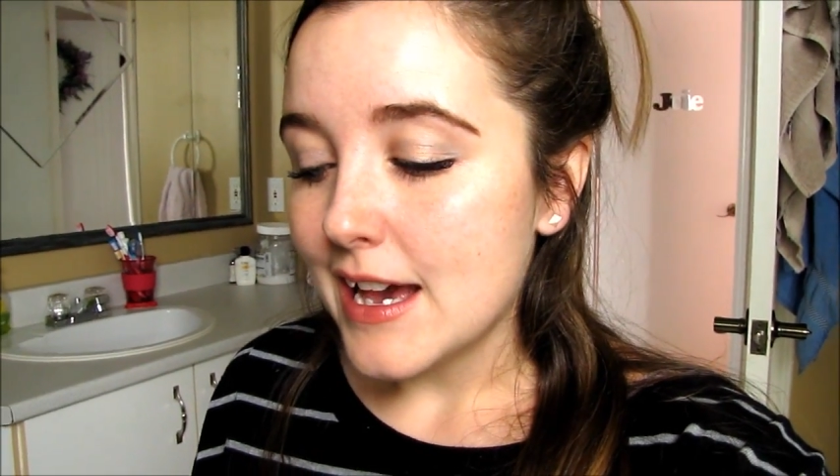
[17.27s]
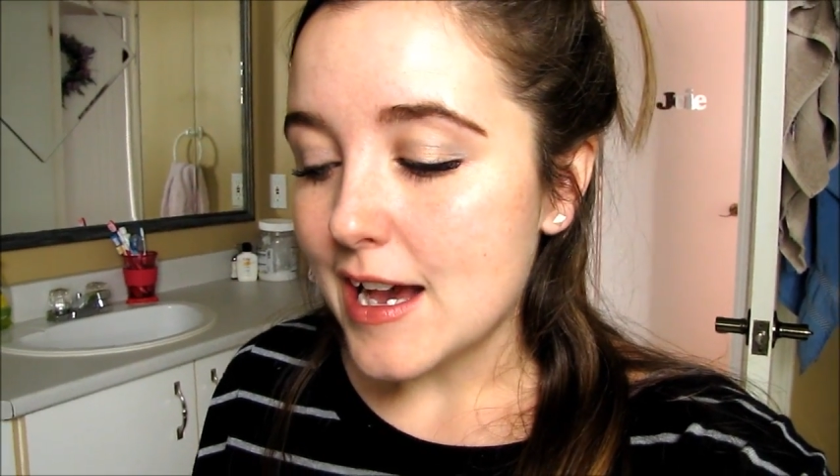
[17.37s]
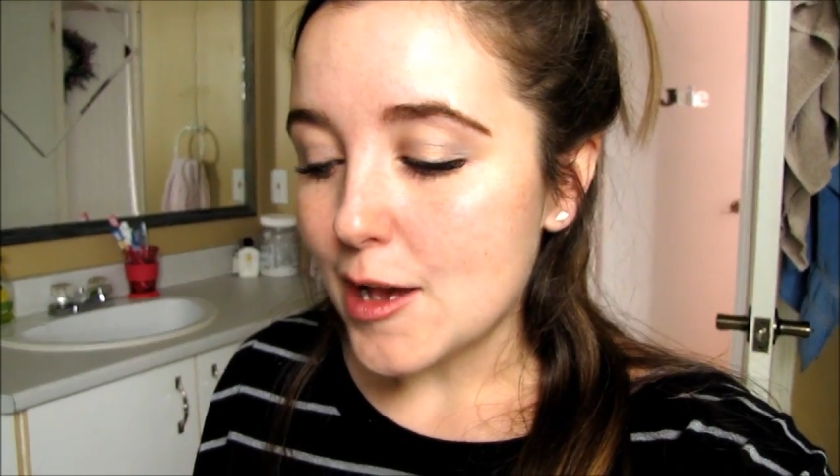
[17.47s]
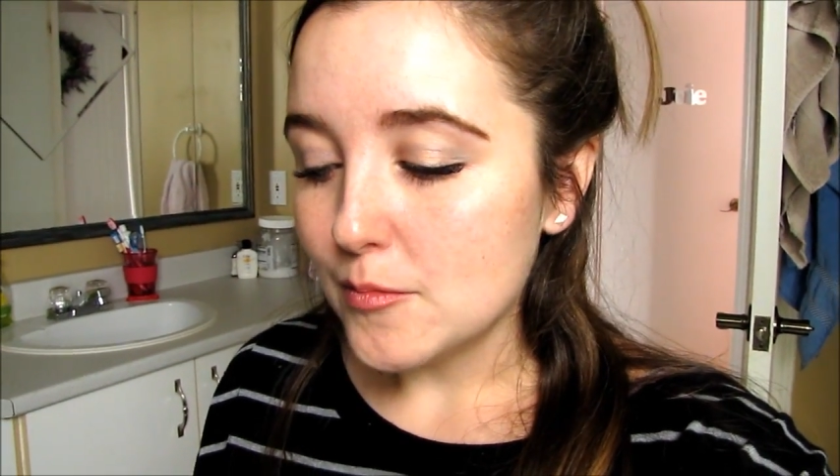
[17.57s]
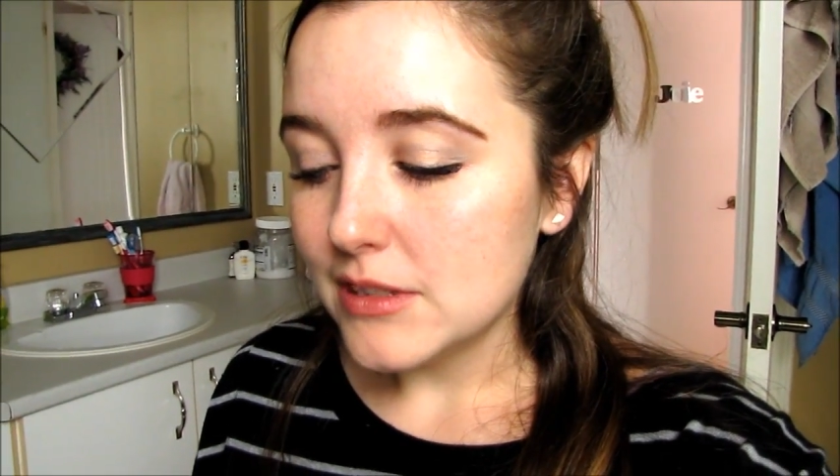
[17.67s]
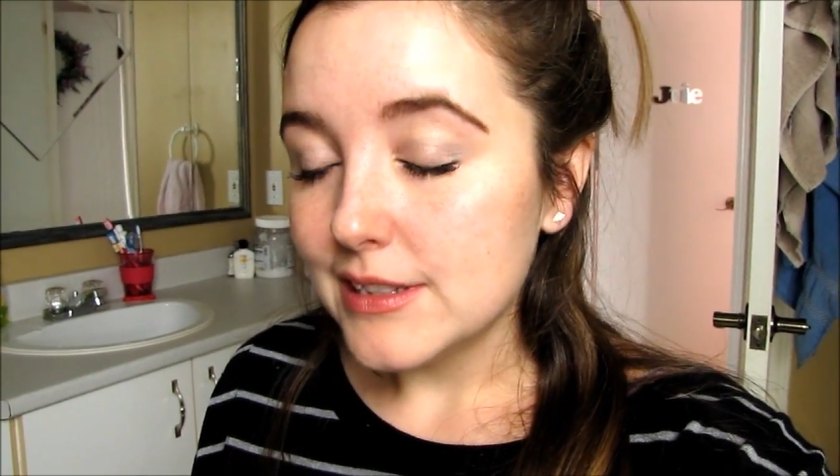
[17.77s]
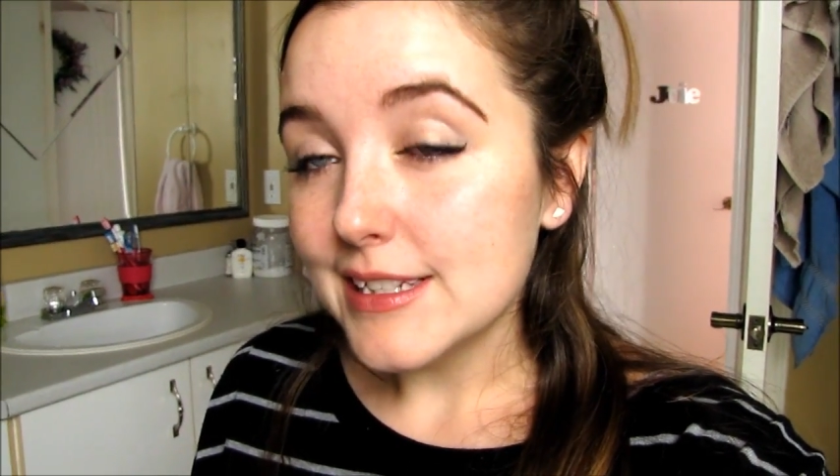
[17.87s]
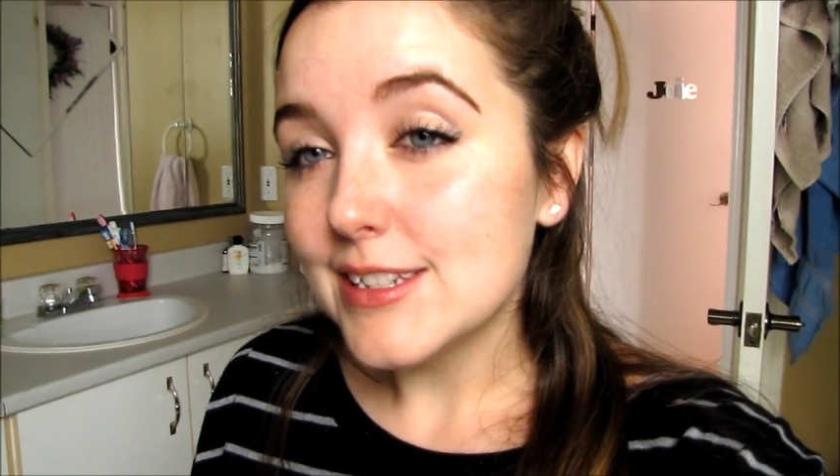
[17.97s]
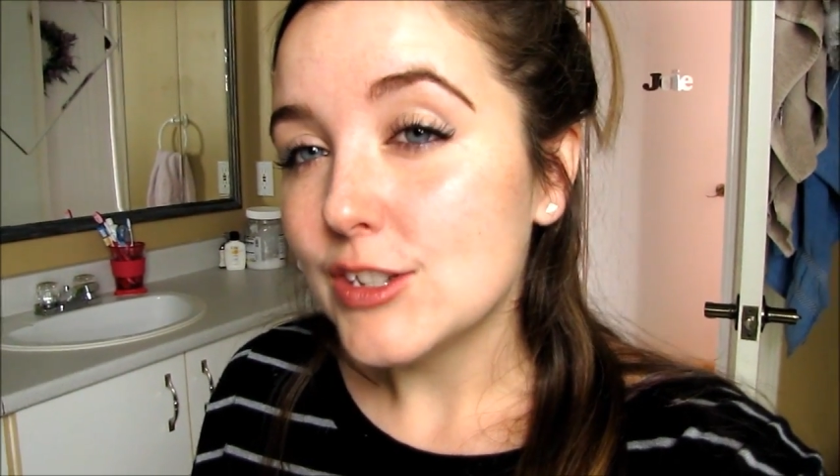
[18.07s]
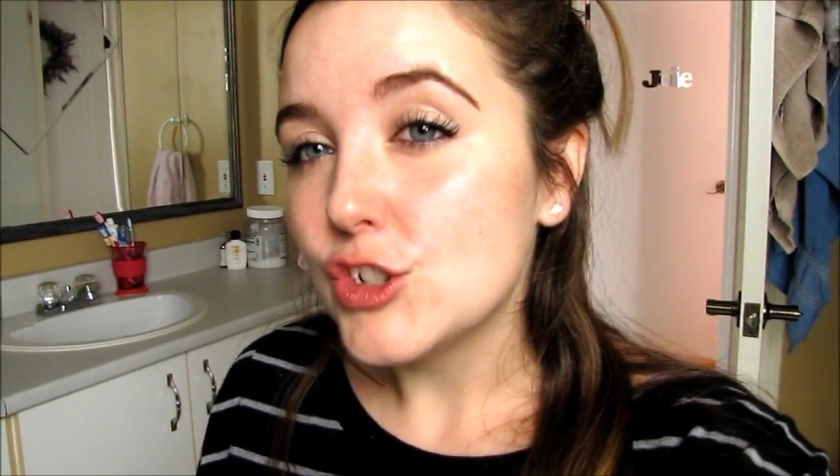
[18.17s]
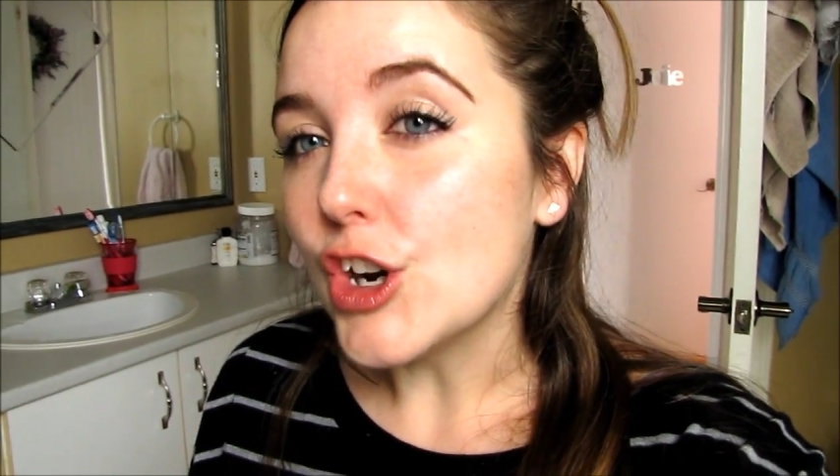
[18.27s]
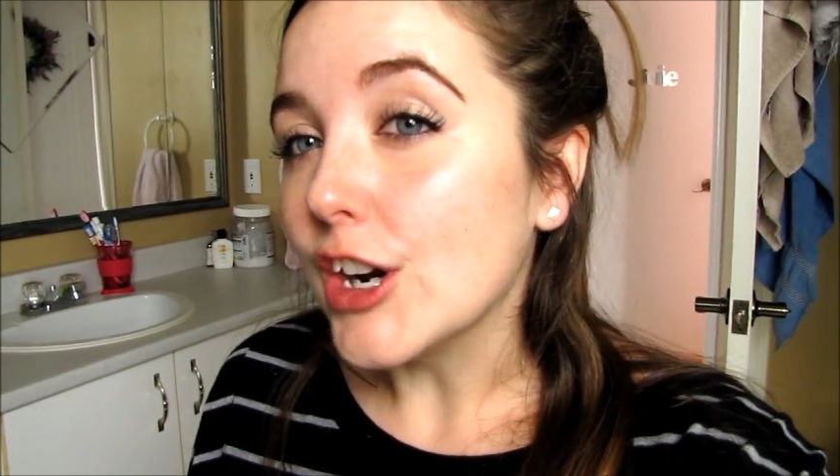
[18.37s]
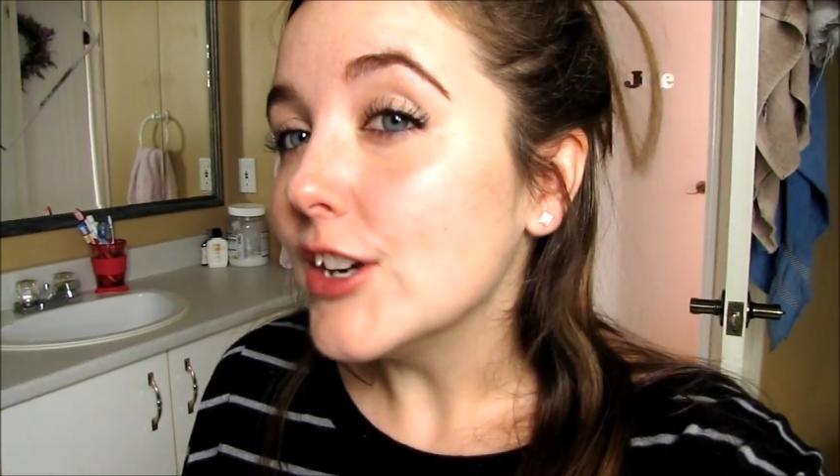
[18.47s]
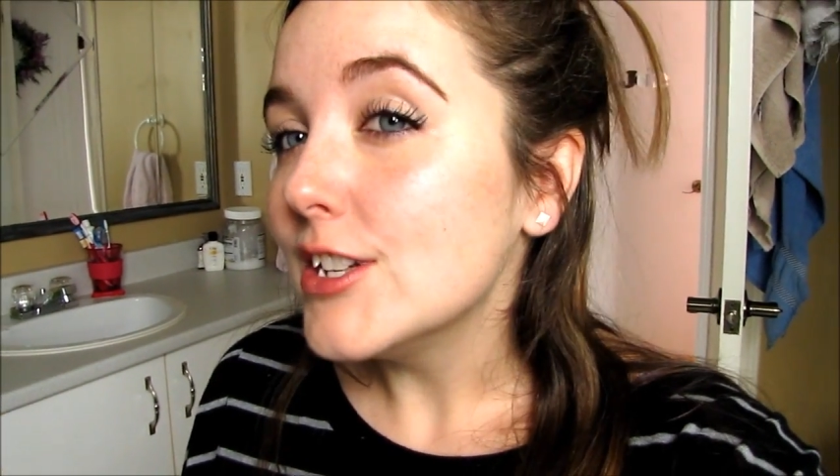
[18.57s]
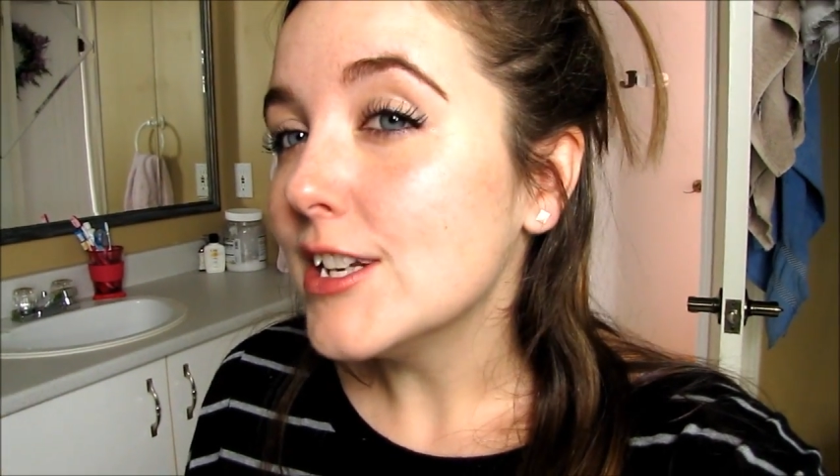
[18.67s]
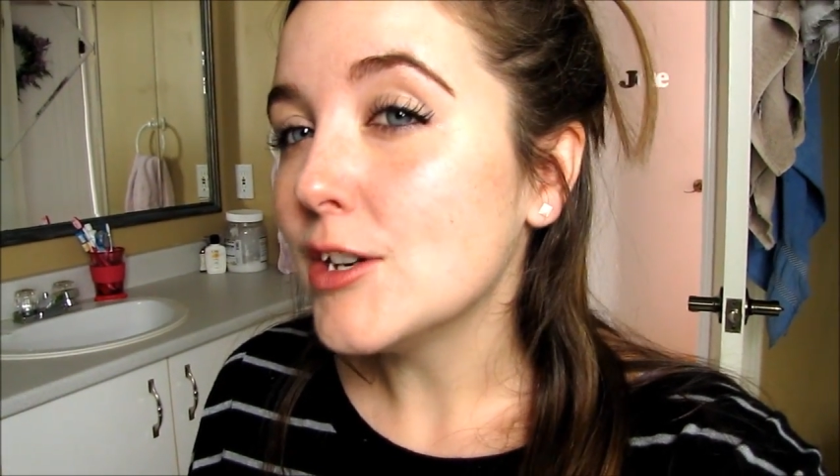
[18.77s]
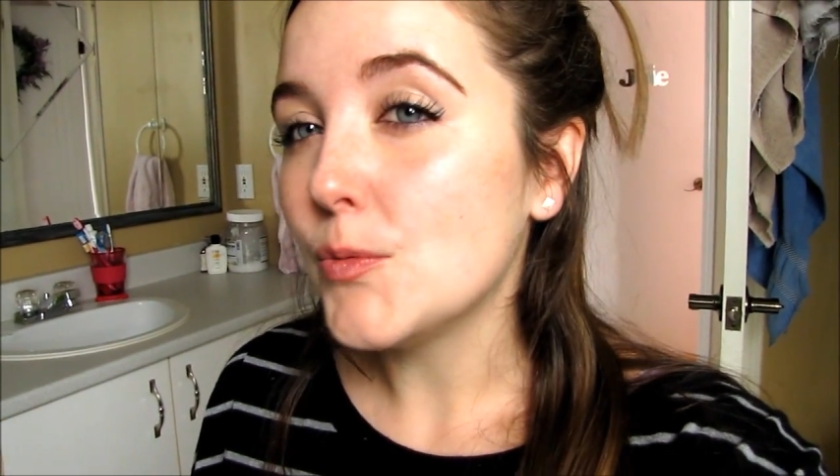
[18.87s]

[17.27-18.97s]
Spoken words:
Let's start